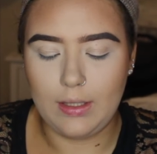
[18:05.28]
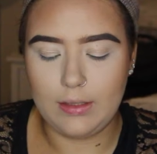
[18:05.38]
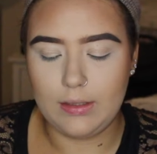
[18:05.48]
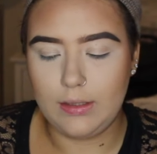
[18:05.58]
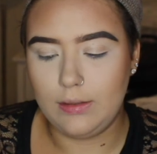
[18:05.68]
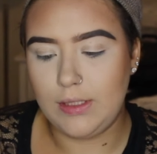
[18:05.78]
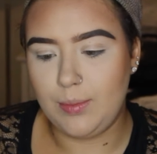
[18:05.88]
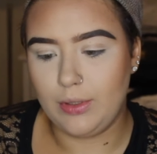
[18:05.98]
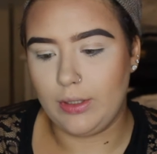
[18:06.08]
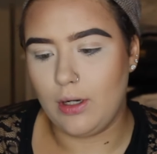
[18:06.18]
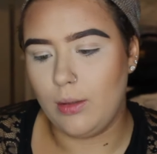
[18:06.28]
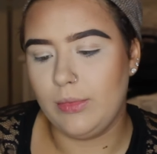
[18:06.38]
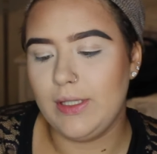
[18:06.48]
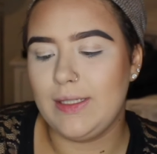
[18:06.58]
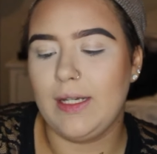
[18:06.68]
It's a little deeper than
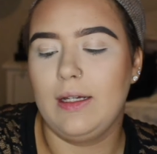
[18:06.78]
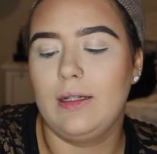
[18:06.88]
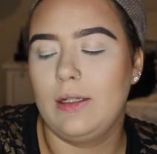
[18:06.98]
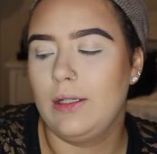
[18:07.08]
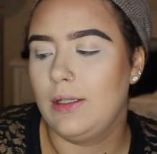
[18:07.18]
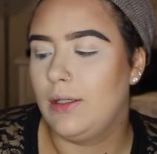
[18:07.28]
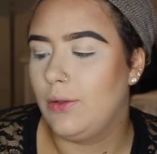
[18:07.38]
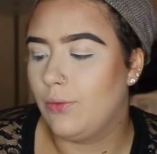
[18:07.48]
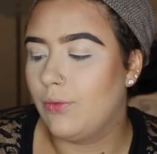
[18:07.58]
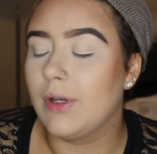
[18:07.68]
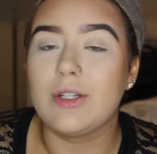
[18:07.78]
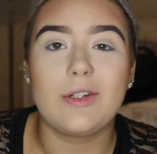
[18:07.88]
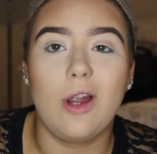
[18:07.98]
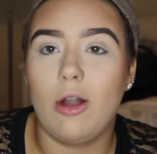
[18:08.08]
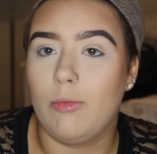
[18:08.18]
caramely. It's like a rich
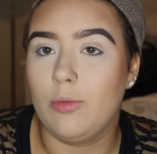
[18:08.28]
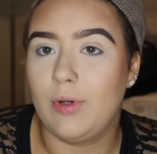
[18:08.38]
caramel